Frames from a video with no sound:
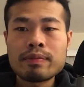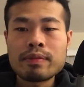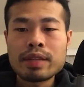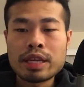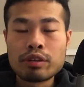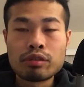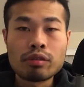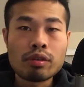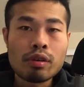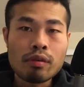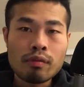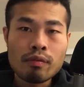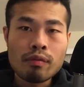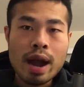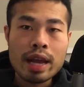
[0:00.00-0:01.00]
Then you don't know
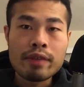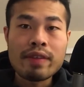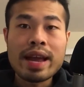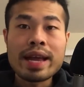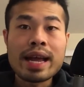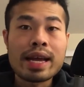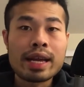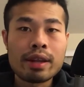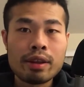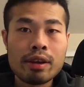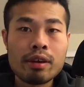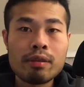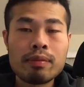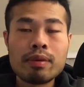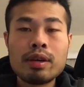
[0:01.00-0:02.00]
if AI can
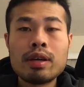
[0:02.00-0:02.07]
help.